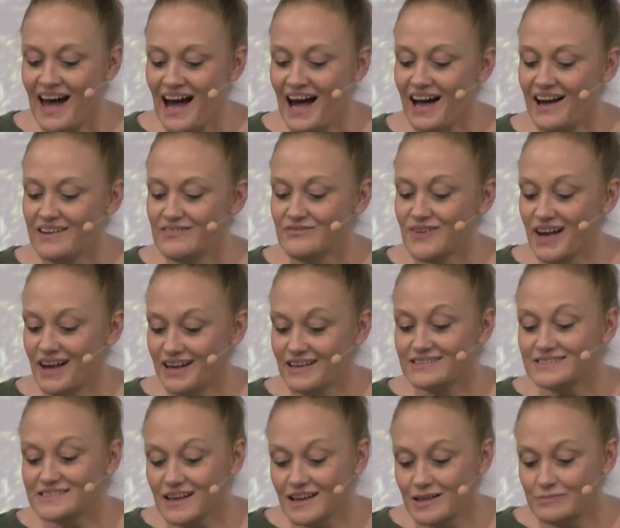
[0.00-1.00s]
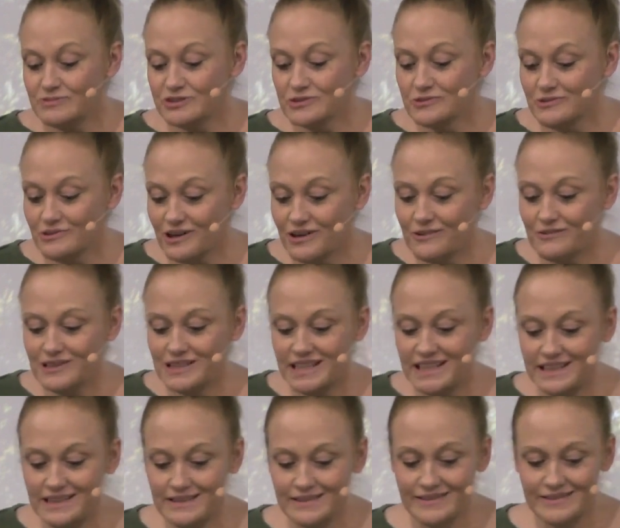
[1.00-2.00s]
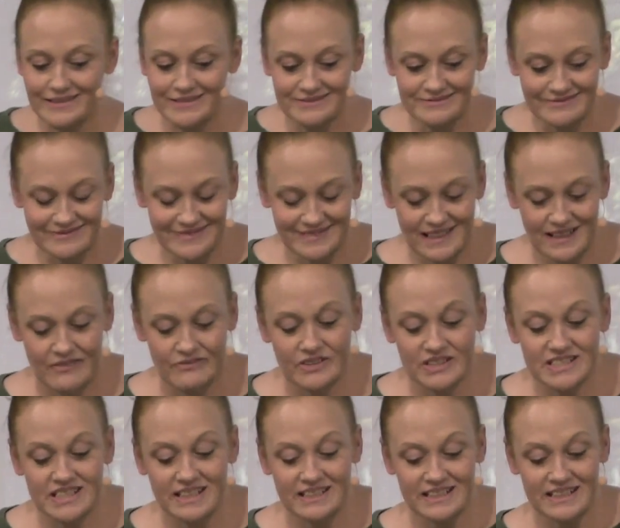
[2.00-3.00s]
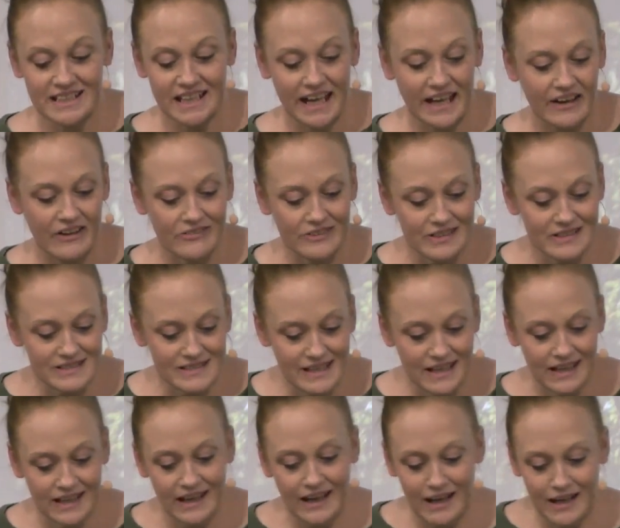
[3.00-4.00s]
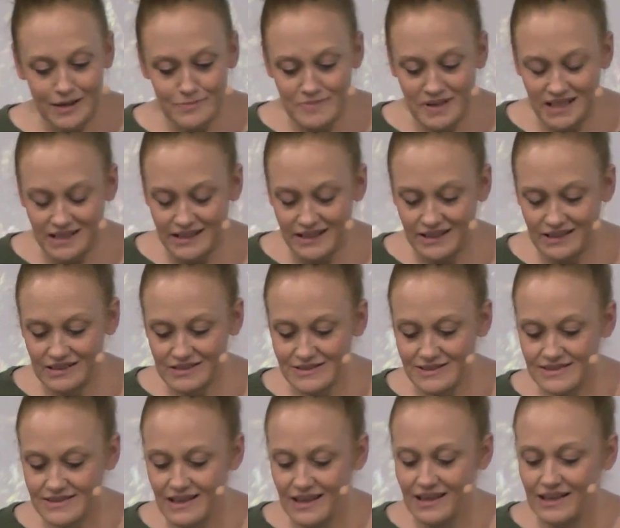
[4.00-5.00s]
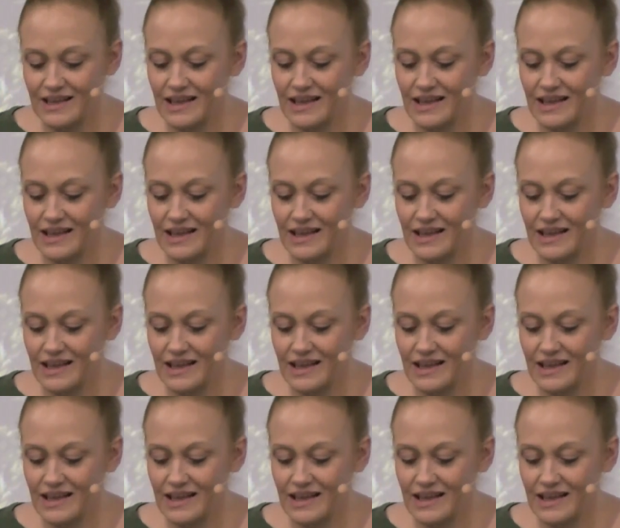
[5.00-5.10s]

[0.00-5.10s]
I've had time to grow and heal. I've attended countless AA meetings.